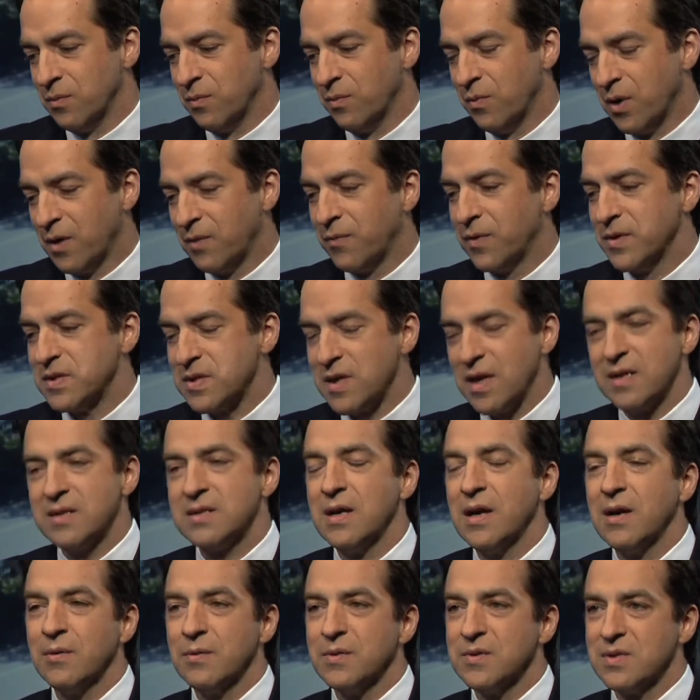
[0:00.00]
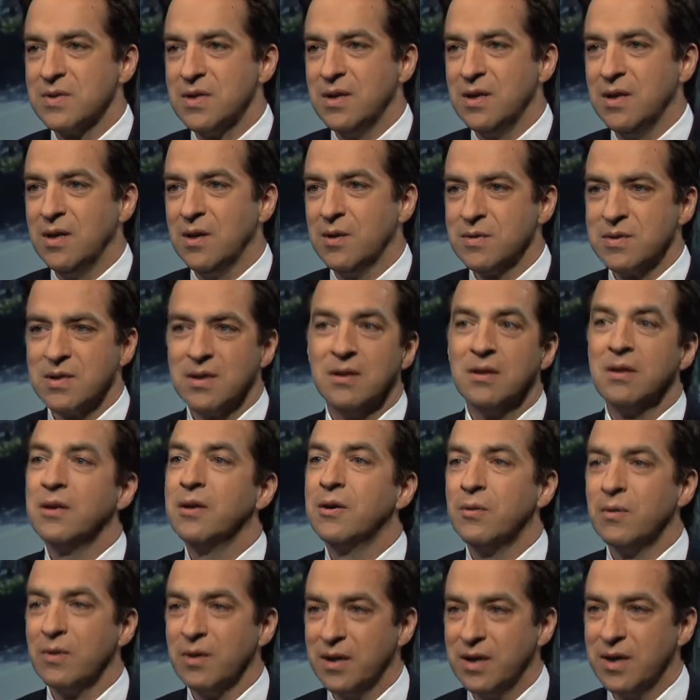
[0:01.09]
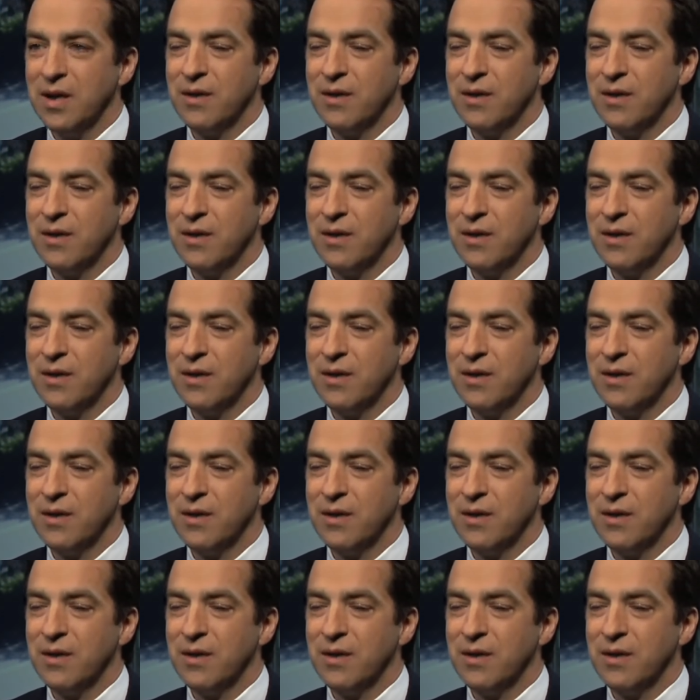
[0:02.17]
what if I sat down with CEOs and literally